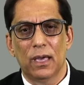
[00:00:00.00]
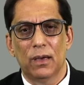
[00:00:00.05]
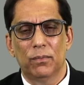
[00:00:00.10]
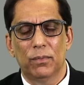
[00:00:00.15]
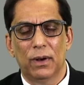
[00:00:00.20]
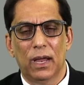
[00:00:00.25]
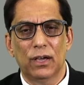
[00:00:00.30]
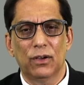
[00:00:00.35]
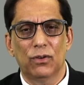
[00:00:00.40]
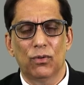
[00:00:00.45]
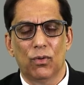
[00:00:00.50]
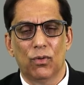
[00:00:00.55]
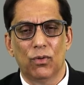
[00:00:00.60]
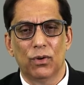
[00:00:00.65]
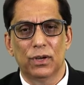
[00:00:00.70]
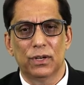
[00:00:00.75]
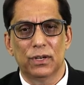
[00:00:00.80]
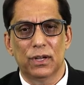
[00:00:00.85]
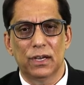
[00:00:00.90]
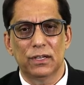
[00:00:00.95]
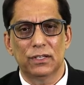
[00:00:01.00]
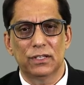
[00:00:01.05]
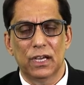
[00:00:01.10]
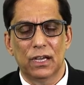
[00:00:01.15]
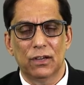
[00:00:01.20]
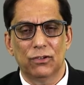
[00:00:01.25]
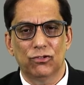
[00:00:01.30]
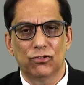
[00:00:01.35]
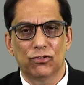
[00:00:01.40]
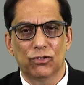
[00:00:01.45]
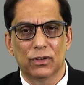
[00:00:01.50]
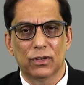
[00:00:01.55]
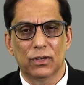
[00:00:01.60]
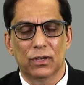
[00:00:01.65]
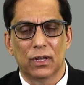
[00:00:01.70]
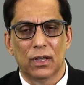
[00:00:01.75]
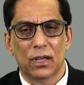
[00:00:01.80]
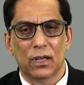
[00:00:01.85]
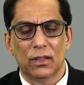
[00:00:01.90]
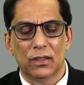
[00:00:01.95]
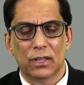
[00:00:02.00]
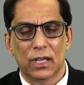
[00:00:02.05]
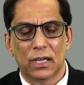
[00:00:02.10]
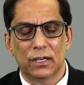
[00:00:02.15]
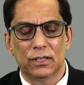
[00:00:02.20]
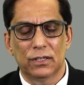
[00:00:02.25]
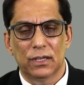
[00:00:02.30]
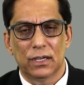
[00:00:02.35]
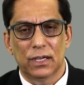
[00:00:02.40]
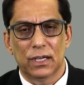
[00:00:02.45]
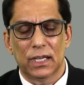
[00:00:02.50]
black organization that